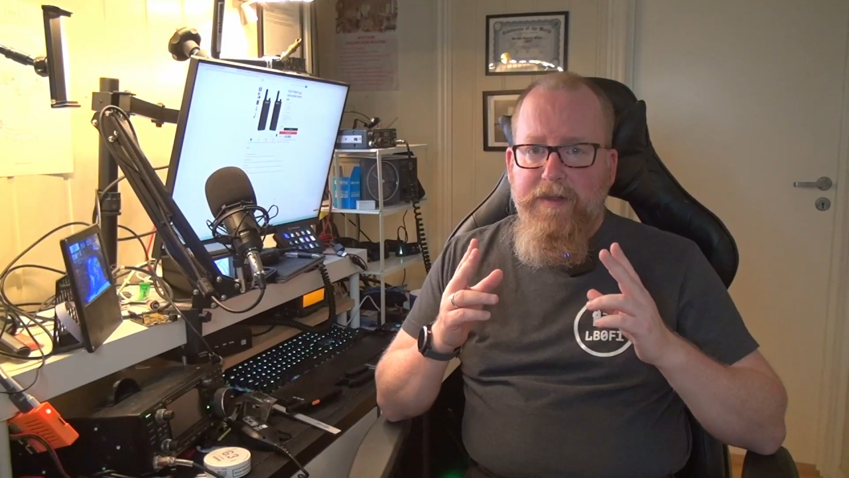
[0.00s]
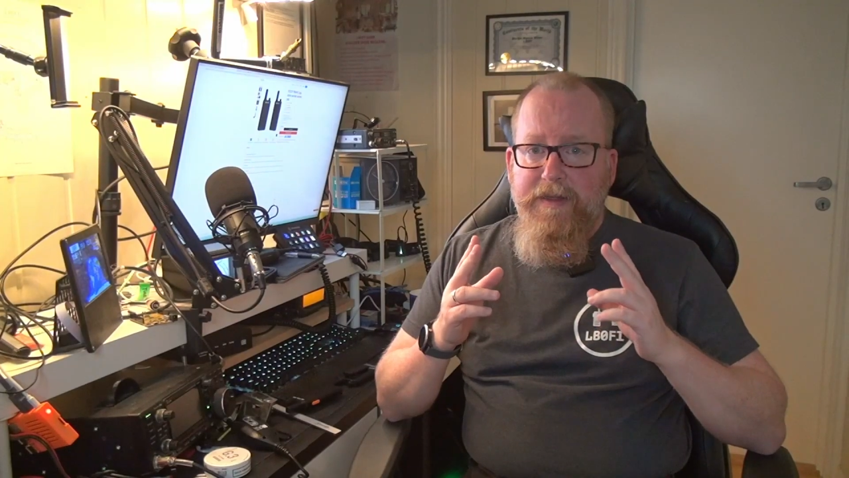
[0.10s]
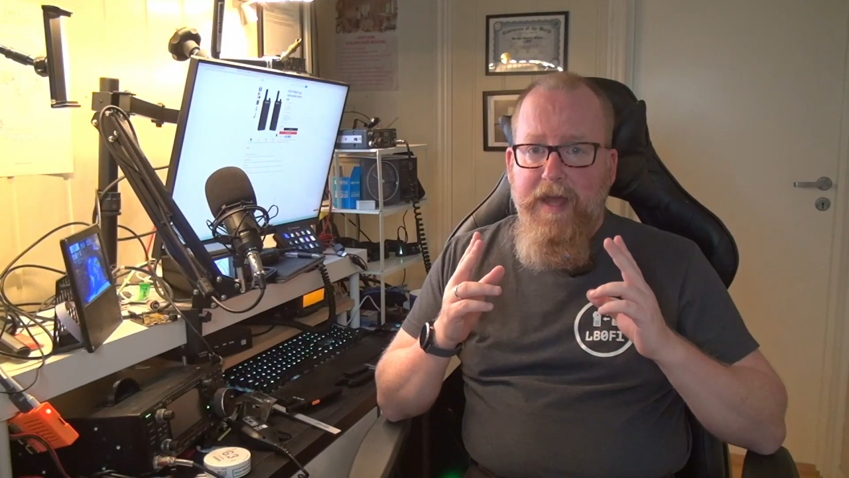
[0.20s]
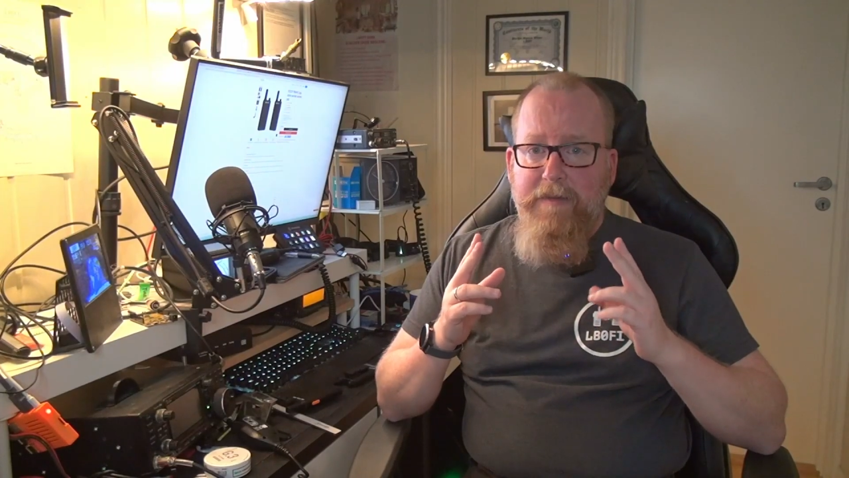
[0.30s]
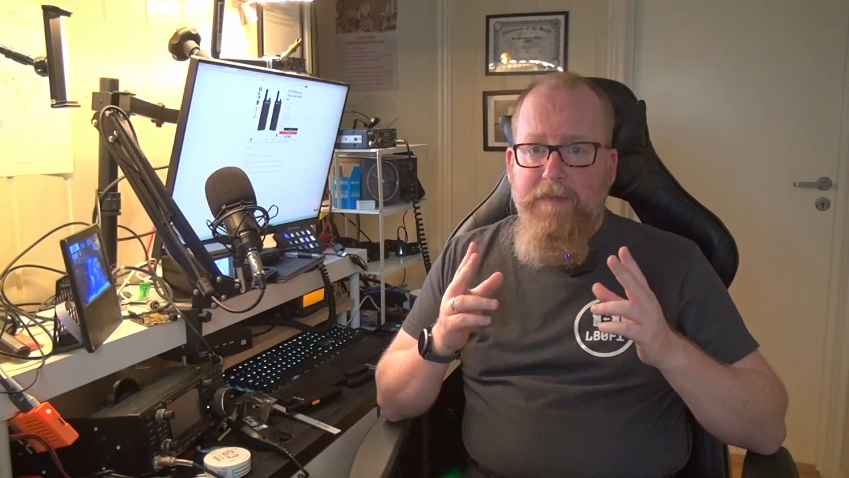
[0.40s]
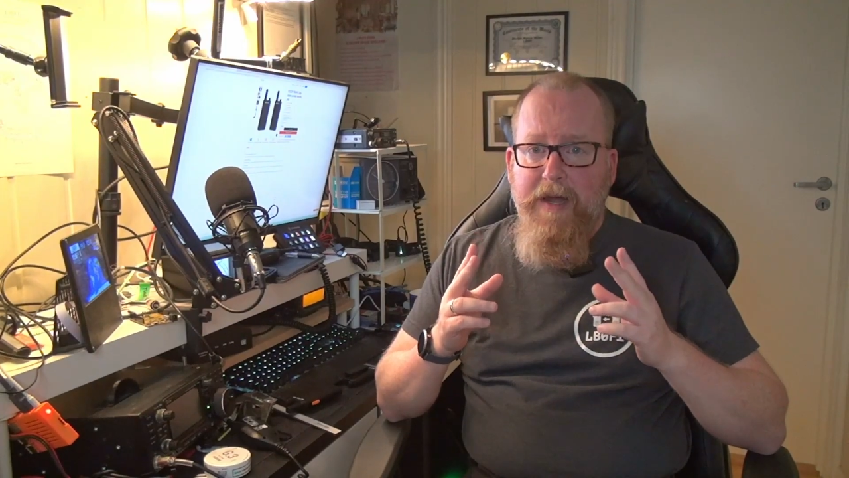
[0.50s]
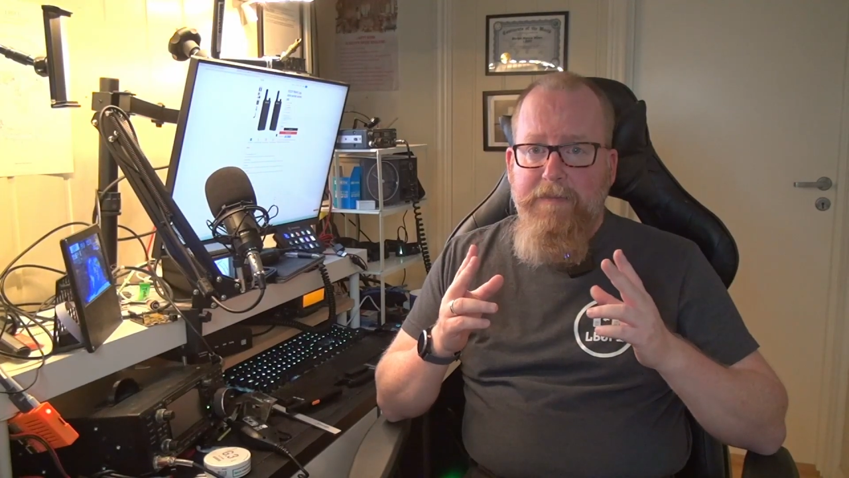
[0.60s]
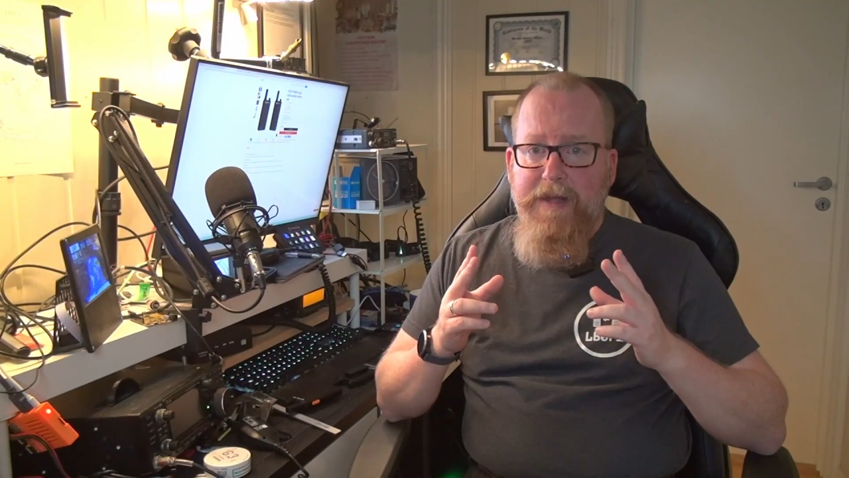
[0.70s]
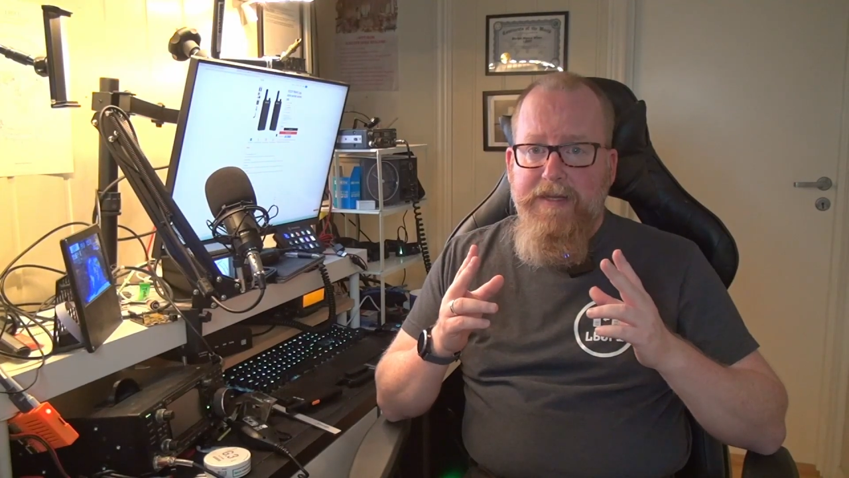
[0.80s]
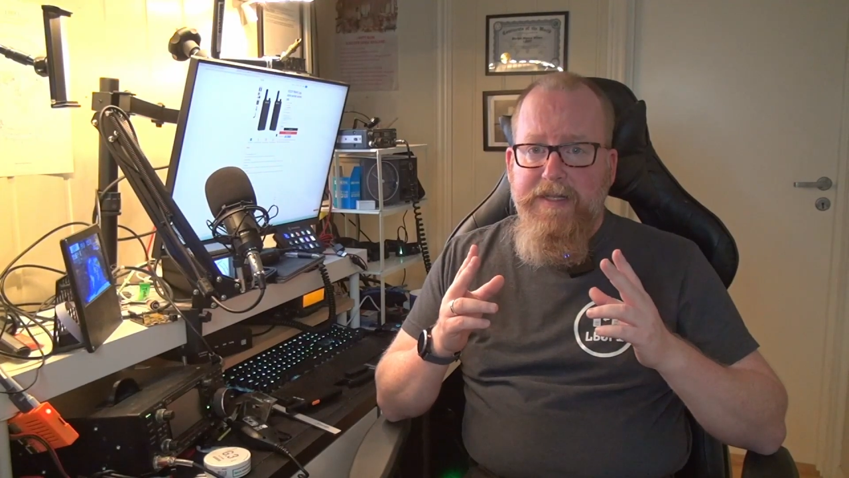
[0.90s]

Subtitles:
that might be a